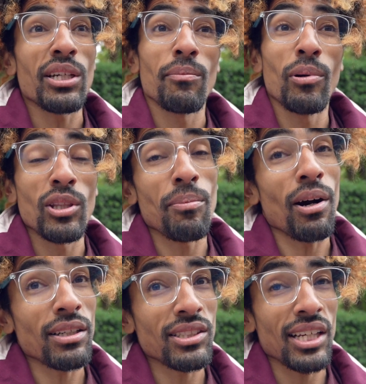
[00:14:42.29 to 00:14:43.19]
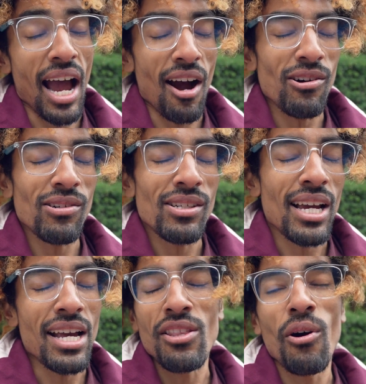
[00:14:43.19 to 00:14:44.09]
could put the box set out
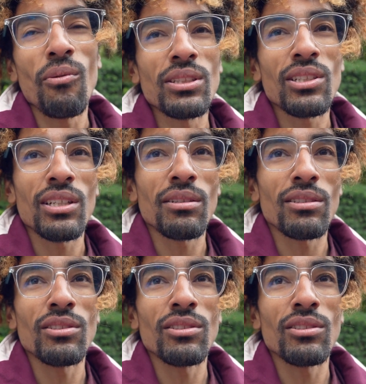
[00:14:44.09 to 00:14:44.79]
and no one's gonna